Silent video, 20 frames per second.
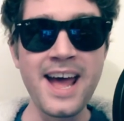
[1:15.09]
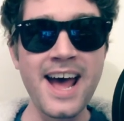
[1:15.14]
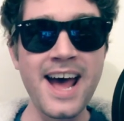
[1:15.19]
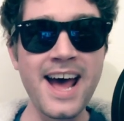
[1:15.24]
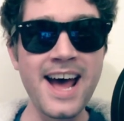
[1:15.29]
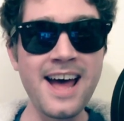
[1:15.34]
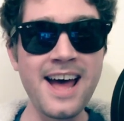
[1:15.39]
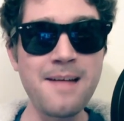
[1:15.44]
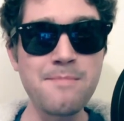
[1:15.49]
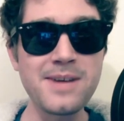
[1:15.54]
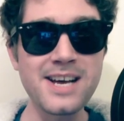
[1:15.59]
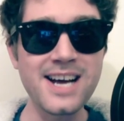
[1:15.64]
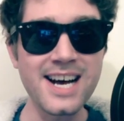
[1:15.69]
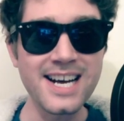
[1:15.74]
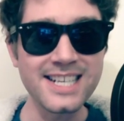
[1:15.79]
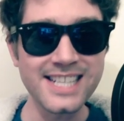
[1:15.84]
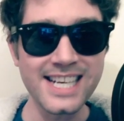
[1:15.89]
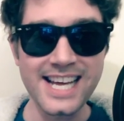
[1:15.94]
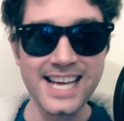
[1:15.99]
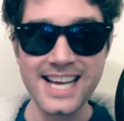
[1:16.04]
And
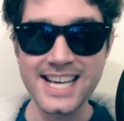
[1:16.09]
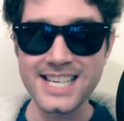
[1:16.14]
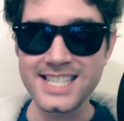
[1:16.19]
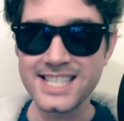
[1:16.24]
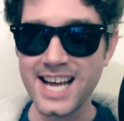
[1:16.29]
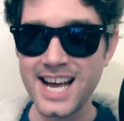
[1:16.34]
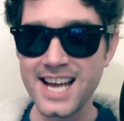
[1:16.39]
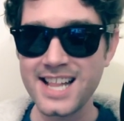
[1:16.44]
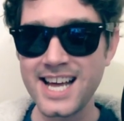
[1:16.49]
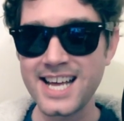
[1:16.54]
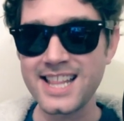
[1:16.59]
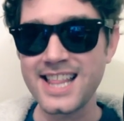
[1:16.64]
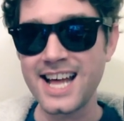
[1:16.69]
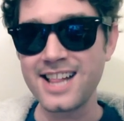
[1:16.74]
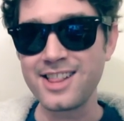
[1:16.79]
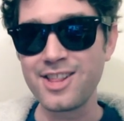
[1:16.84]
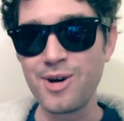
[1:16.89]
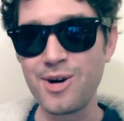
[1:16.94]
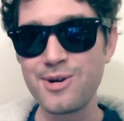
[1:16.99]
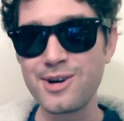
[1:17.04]
because it is kind of like that
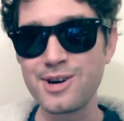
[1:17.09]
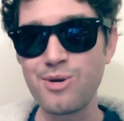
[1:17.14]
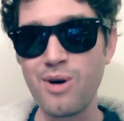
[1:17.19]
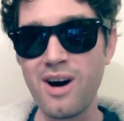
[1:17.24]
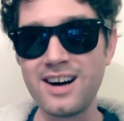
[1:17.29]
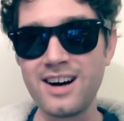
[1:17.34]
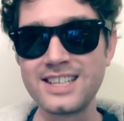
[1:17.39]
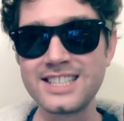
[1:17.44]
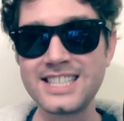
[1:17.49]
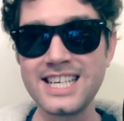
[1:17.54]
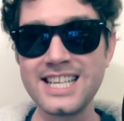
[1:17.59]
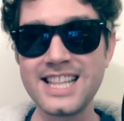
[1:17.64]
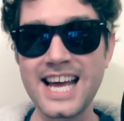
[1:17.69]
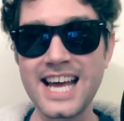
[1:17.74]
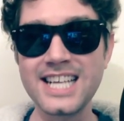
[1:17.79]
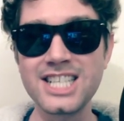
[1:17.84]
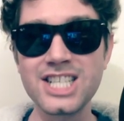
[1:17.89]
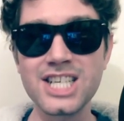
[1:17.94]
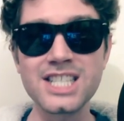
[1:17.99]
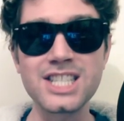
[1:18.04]
lower quality, they
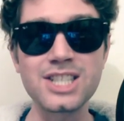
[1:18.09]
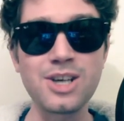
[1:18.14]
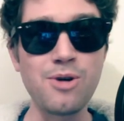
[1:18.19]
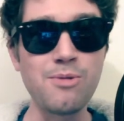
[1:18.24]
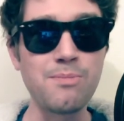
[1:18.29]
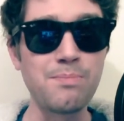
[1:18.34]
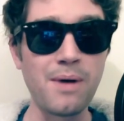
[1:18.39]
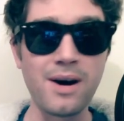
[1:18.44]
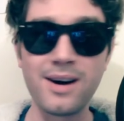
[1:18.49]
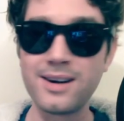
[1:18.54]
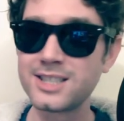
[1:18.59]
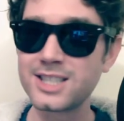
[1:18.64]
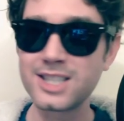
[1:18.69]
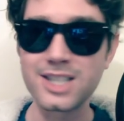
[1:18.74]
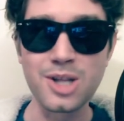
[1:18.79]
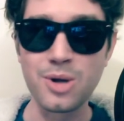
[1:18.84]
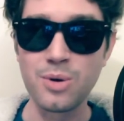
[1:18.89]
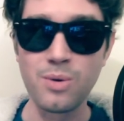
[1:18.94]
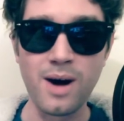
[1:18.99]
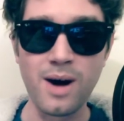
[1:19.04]
just go balls to
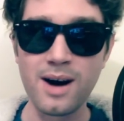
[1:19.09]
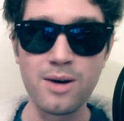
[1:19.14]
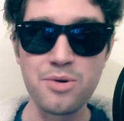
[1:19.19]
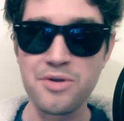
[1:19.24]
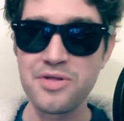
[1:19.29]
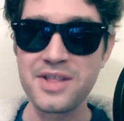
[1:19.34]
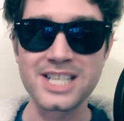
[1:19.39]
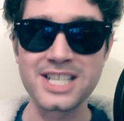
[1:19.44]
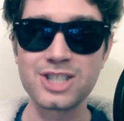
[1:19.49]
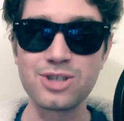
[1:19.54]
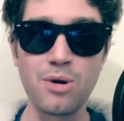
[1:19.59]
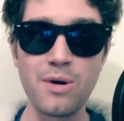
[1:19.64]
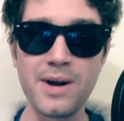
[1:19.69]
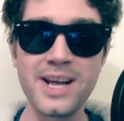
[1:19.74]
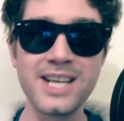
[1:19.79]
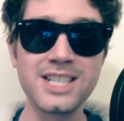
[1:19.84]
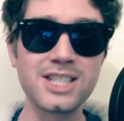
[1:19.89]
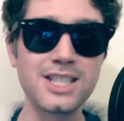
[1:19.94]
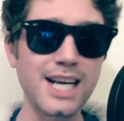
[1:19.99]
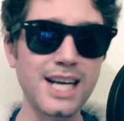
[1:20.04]
the wall with the story
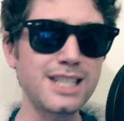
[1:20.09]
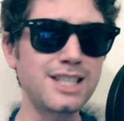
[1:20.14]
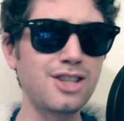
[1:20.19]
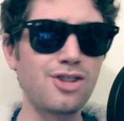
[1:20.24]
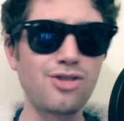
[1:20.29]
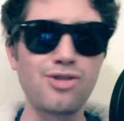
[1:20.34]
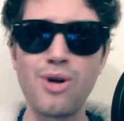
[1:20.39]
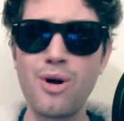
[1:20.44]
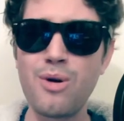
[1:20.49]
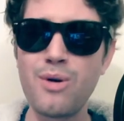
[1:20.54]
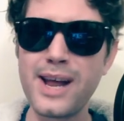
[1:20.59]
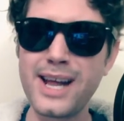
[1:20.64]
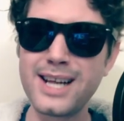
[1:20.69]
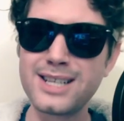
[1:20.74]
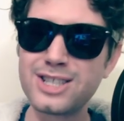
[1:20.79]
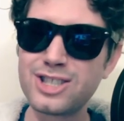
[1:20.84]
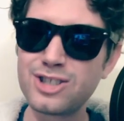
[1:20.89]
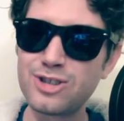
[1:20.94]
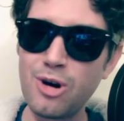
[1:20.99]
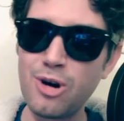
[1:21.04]
and just throw in
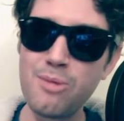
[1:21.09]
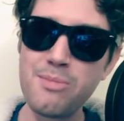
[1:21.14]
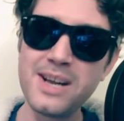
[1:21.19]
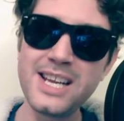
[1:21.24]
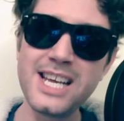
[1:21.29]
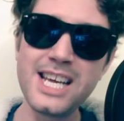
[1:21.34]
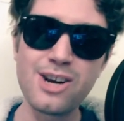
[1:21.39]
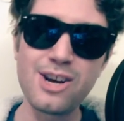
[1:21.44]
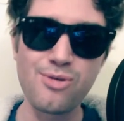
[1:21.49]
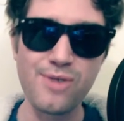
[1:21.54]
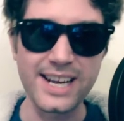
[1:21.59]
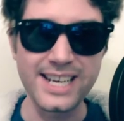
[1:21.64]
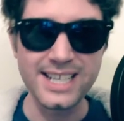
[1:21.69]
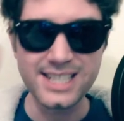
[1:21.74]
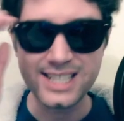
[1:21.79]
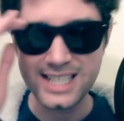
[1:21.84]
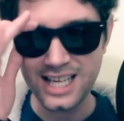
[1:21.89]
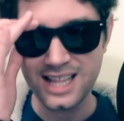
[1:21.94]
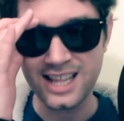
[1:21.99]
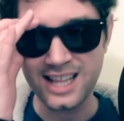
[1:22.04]
so many
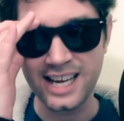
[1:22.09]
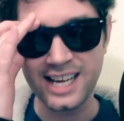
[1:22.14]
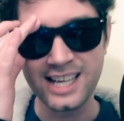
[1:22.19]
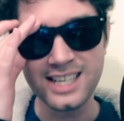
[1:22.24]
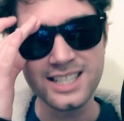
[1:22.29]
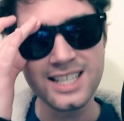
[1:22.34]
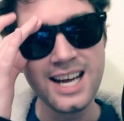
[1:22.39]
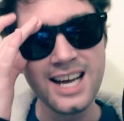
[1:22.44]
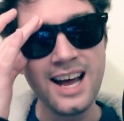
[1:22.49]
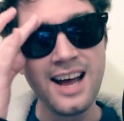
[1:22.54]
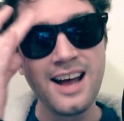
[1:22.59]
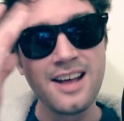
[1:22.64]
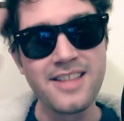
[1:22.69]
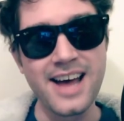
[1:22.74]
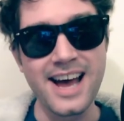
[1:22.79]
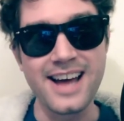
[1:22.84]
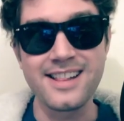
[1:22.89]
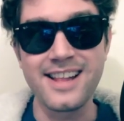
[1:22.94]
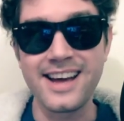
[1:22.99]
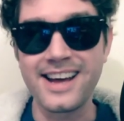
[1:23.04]
crazy things
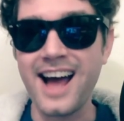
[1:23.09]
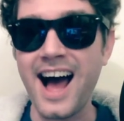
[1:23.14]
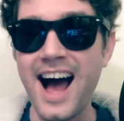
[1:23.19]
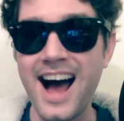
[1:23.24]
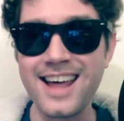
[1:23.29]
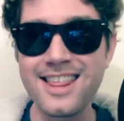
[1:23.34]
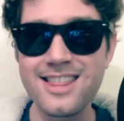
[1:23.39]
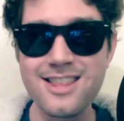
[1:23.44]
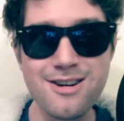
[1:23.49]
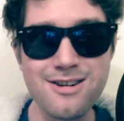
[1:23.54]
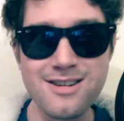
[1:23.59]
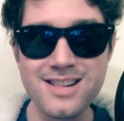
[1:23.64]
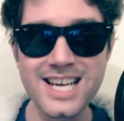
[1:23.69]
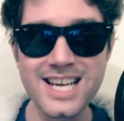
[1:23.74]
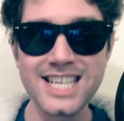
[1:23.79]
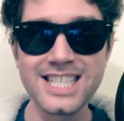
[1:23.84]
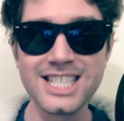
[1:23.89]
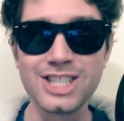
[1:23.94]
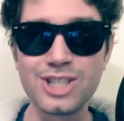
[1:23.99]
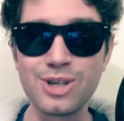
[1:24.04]
that like I thoroughly
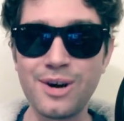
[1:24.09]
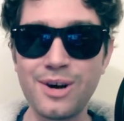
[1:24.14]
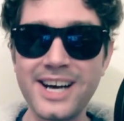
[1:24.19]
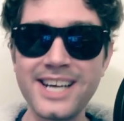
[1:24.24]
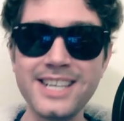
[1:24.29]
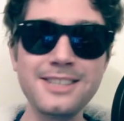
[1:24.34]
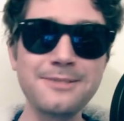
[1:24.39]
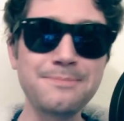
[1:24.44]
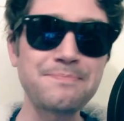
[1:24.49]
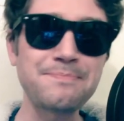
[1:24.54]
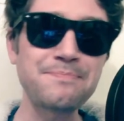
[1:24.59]
enjoyed.